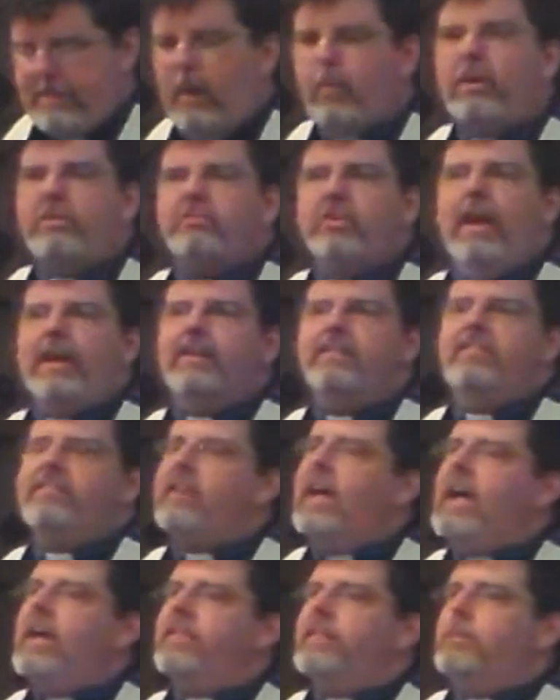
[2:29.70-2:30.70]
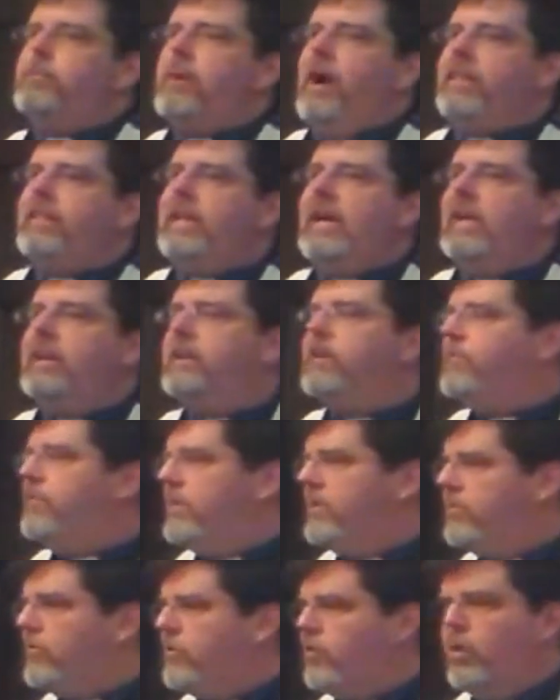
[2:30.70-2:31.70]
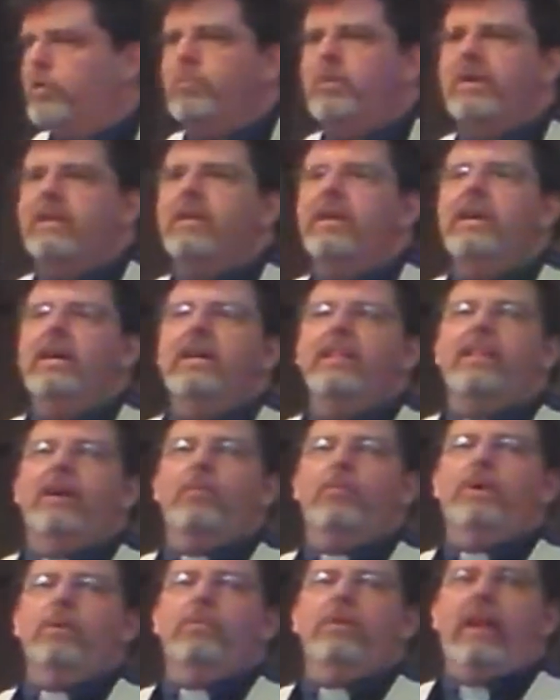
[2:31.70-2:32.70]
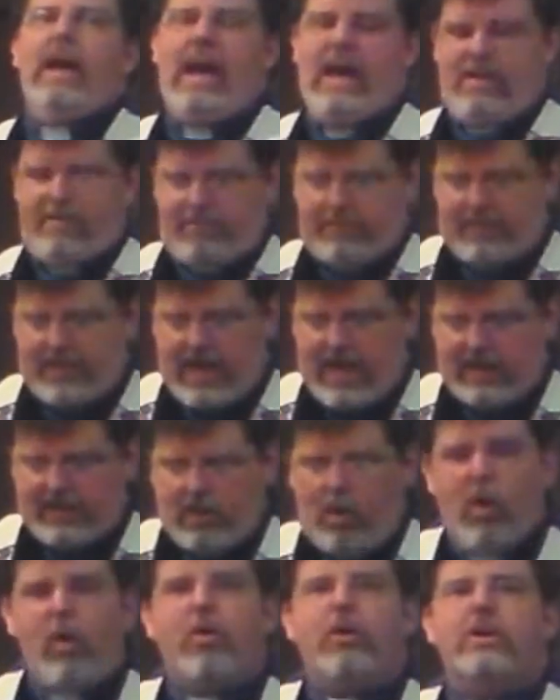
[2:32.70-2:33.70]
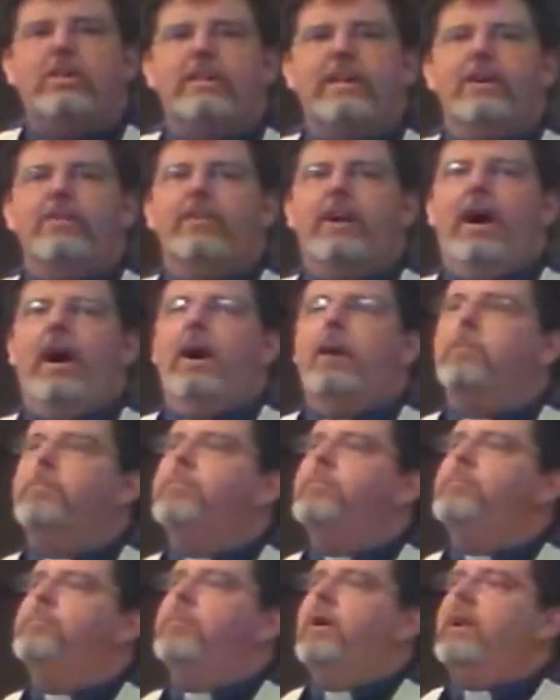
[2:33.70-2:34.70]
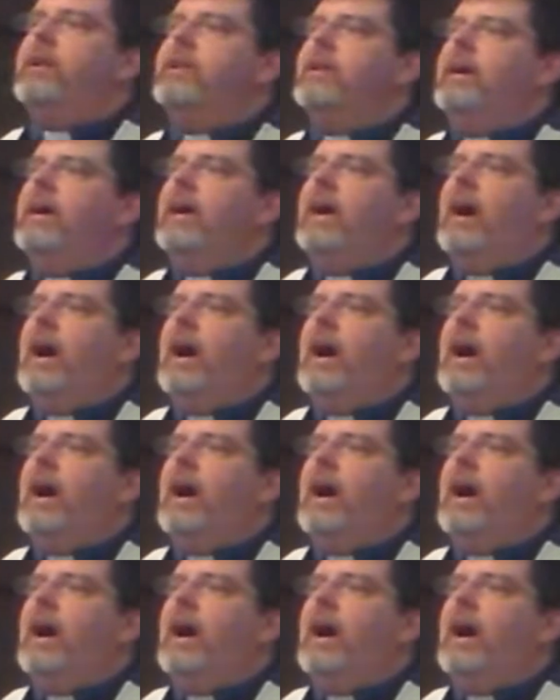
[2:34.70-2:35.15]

I wish I could say that by the end of this sermon that we would have that all cleared up, but